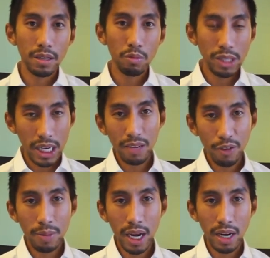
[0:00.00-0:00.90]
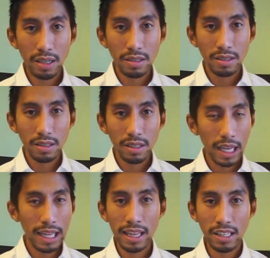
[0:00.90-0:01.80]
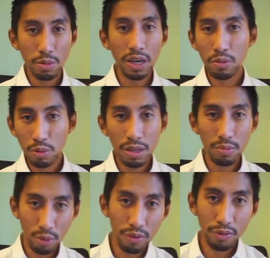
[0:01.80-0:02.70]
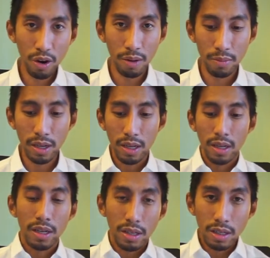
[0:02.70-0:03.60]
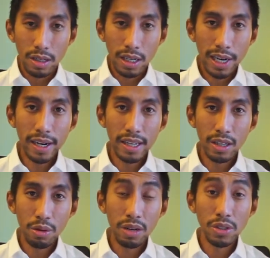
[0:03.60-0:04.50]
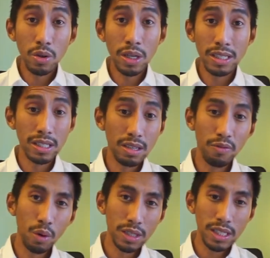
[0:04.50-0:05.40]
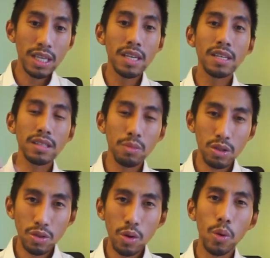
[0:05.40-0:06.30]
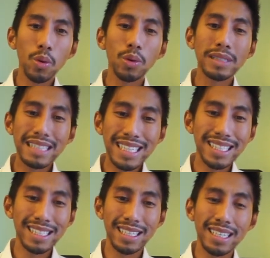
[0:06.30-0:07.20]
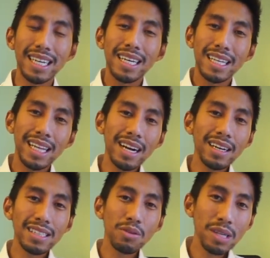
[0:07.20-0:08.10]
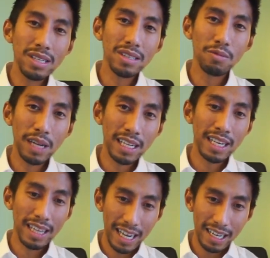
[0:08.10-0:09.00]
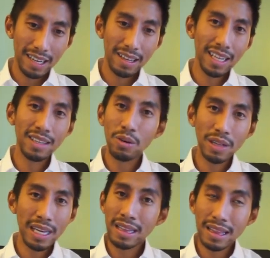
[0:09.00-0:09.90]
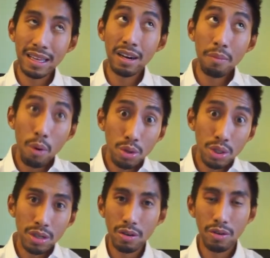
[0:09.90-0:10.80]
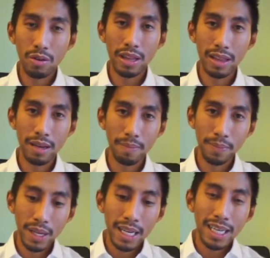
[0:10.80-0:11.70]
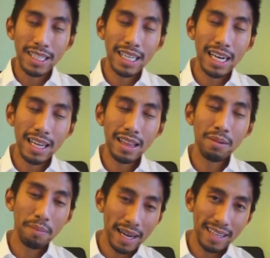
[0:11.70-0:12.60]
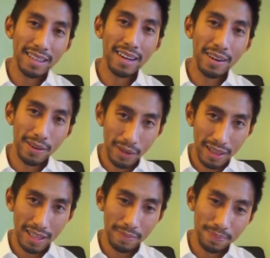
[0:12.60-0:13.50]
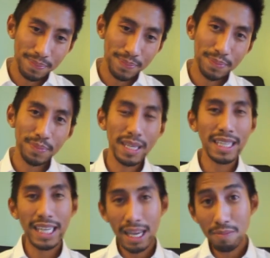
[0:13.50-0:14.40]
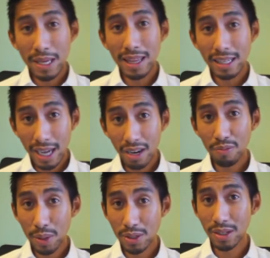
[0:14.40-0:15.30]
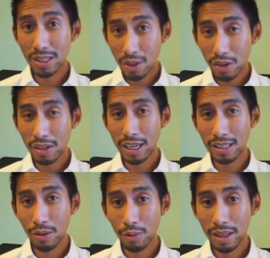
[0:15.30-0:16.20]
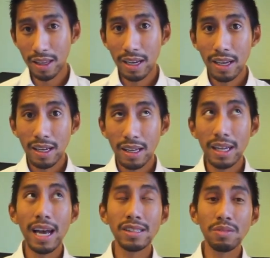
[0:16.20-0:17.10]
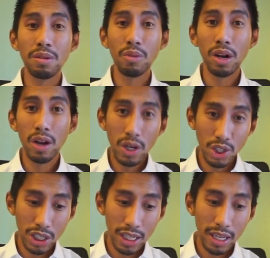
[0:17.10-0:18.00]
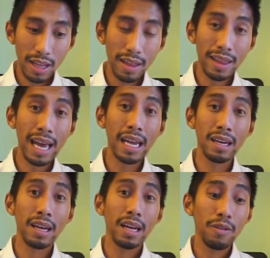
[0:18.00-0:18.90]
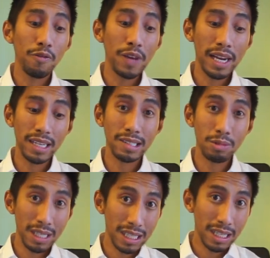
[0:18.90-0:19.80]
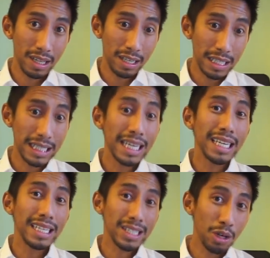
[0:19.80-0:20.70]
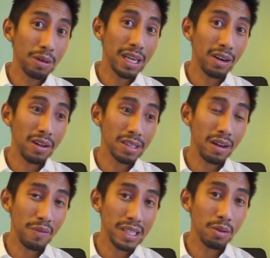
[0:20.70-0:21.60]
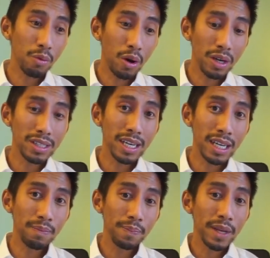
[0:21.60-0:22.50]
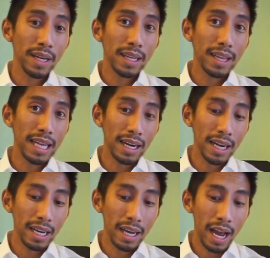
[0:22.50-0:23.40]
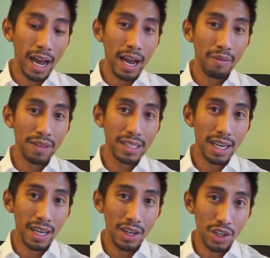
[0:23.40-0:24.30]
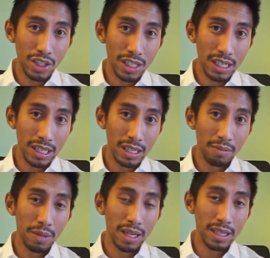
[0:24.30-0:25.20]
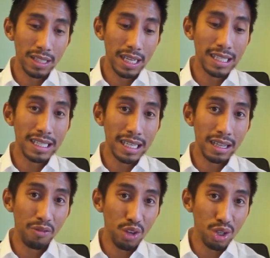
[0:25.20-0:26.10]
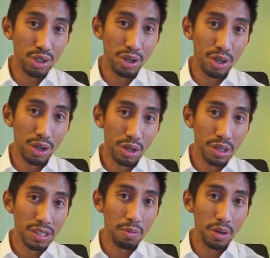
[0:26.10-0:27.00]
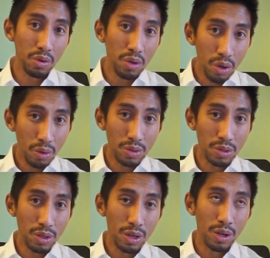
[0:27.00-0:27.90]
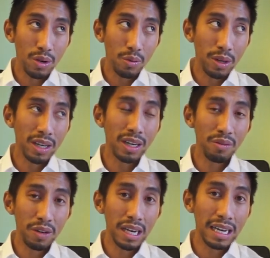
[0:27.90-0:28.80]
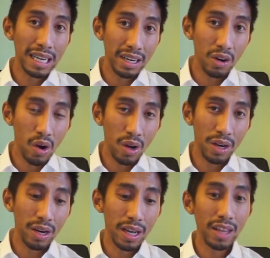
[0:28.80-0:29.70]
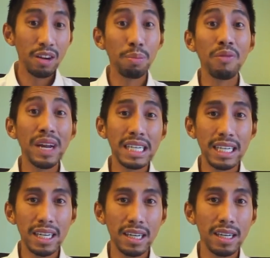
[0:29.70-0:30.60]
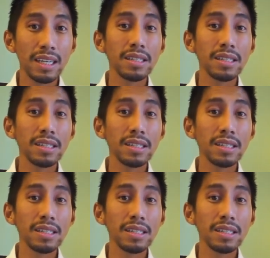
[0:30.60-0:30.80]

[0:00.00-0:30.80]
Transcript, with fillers: We take it from there, and then that's where we move it from. Clearly, the Queen of Swords is a divorcee, someone who's cold, distant. There's a reason why like that. They don't let their emotion run them. They let their mind run them. It can be that kind of person that you're connecting with. It has to be more logic than feelings, which is a death card. It's showing here also that if it's a water sign, they can have this energy because they see in the future. Someone who knows what they're going to feel later on, and they're preventing it.